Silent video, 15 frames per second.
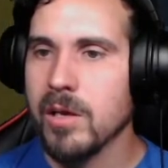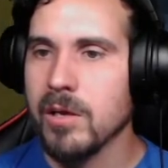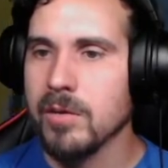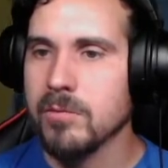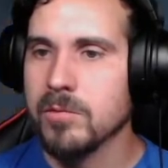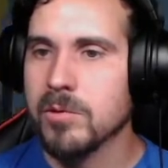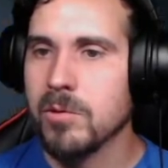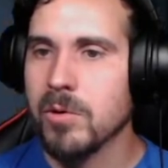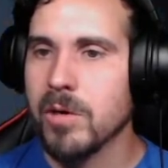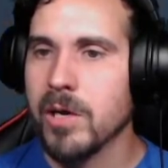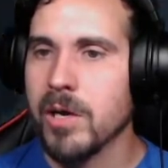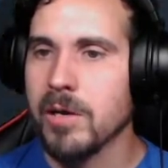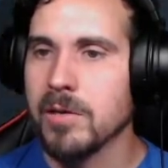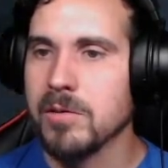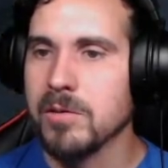What's going
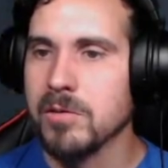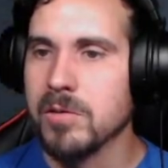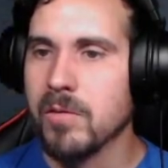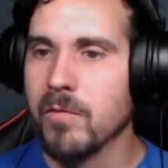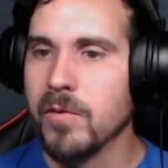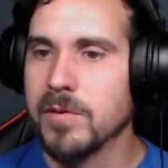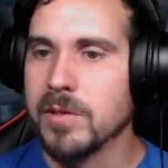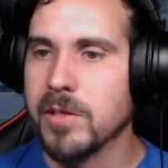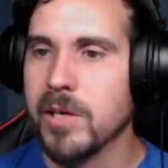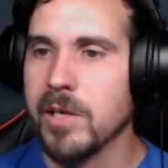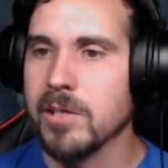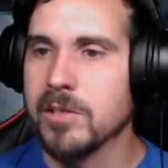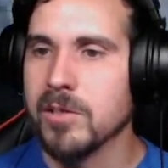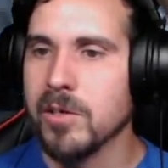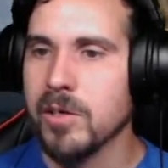on, you
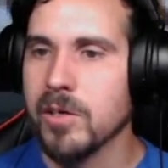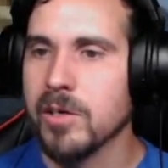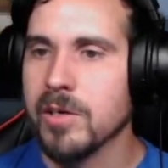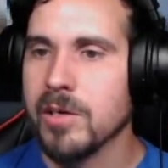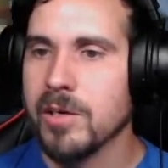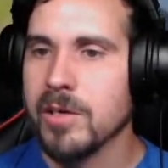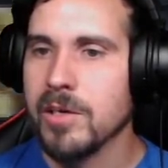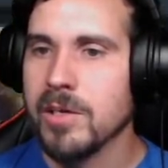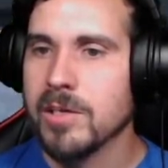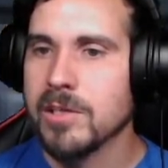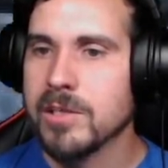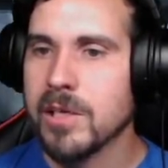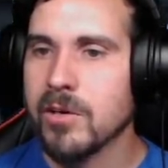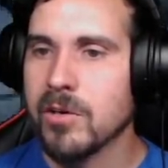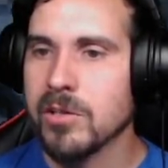sophisticated sir? He's
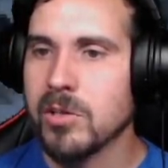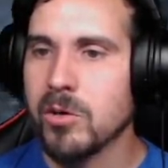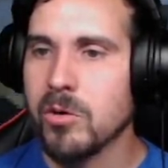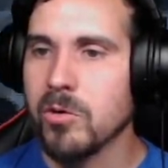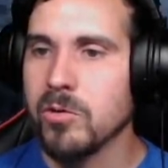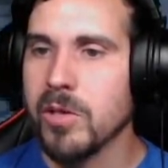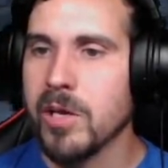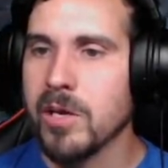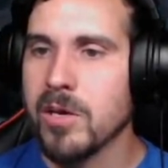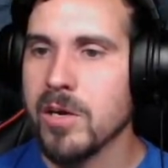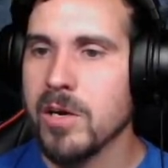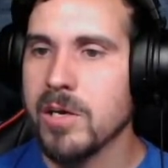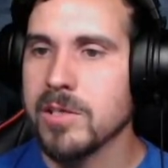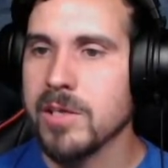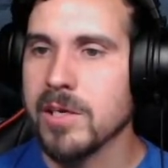got like a turtleneck
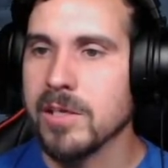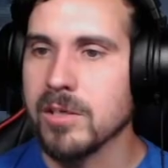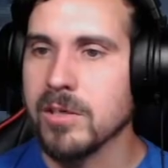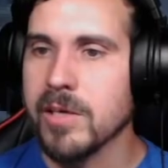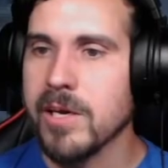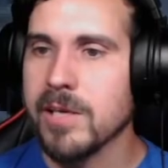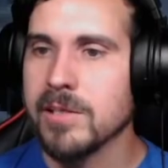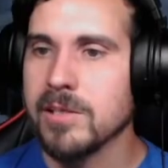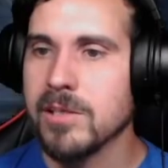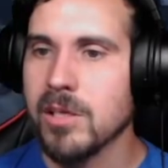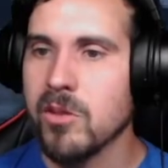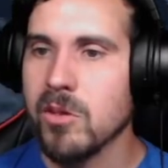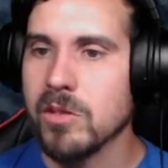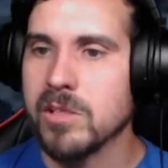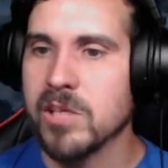on. He's got his glasses. Look at
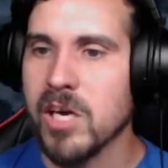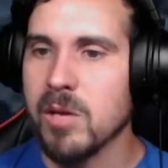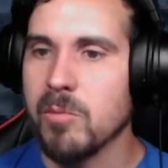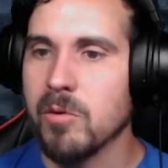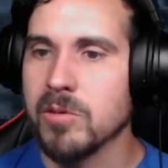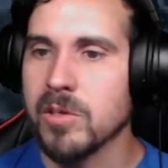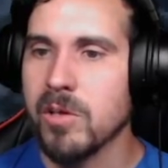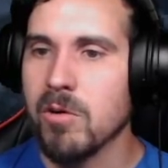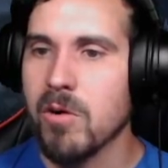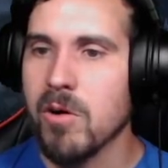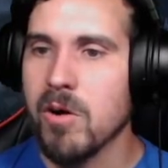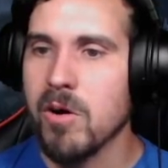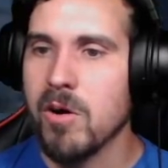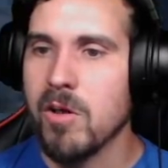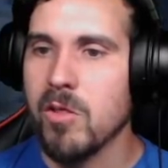those sideburns. They go
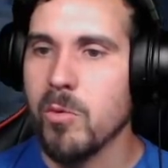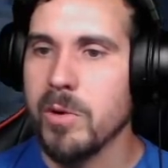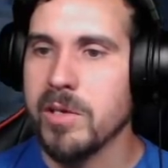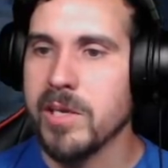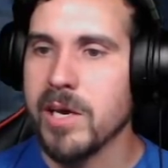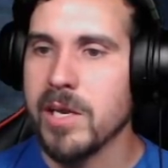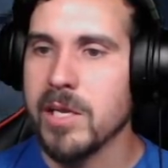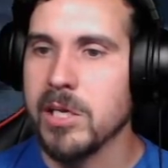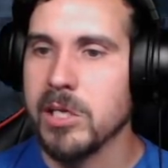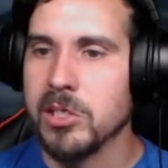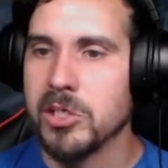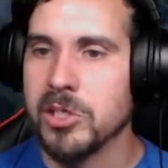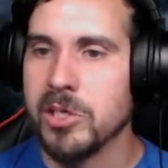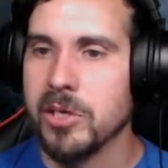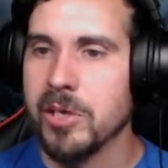all the way down to his
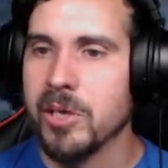shin.